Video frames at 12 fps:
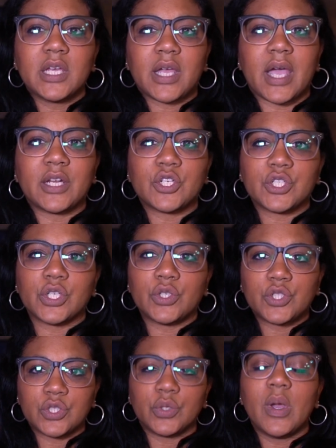kind of
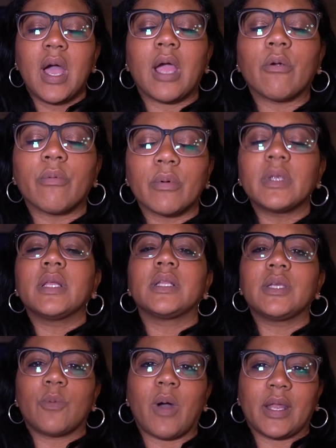shows you I
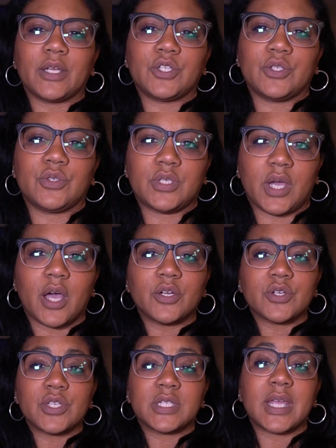really wanted you to
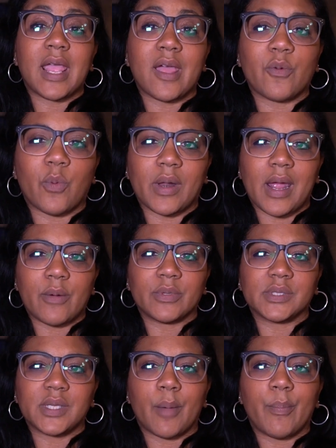understand what I
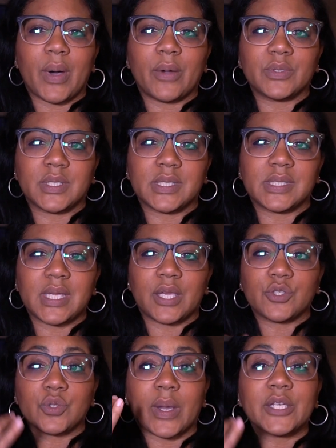was about to say,
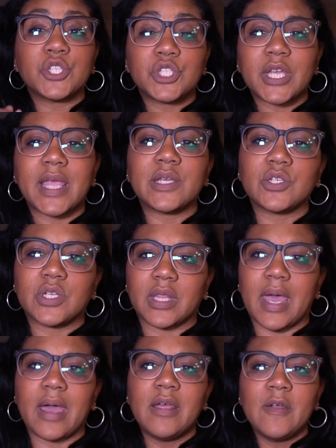so I changed
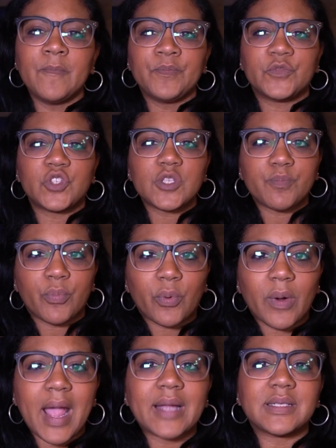that. Just
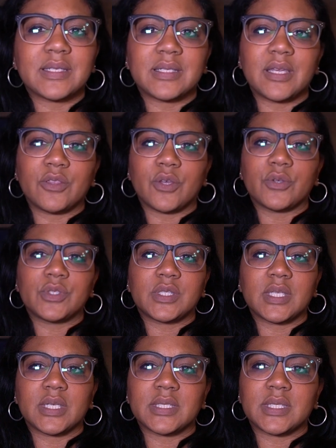practicing those
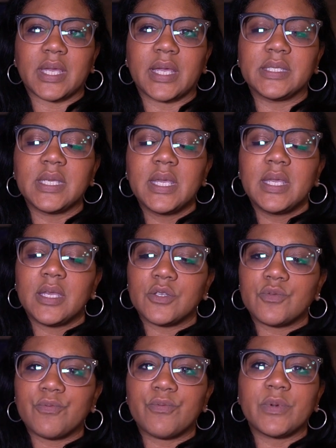things, guys,
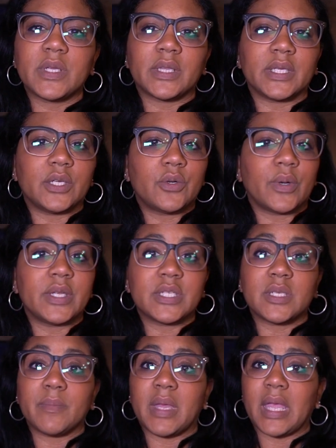is really going
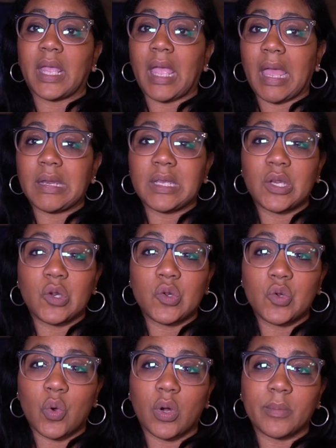to make an
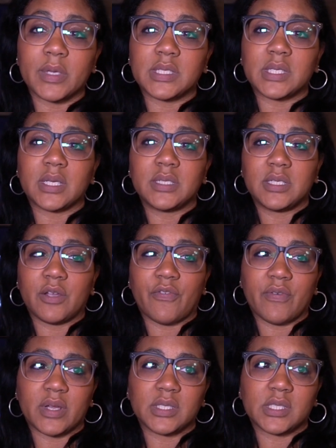enormous
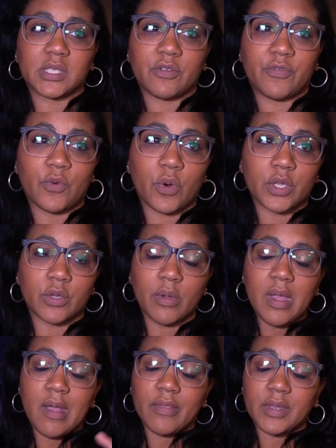difference for you.
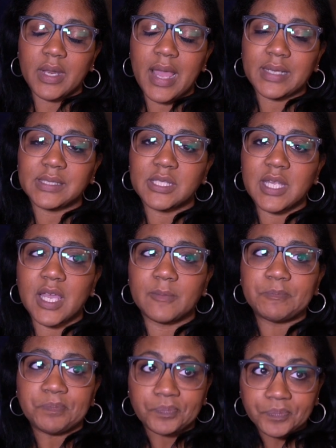The next thing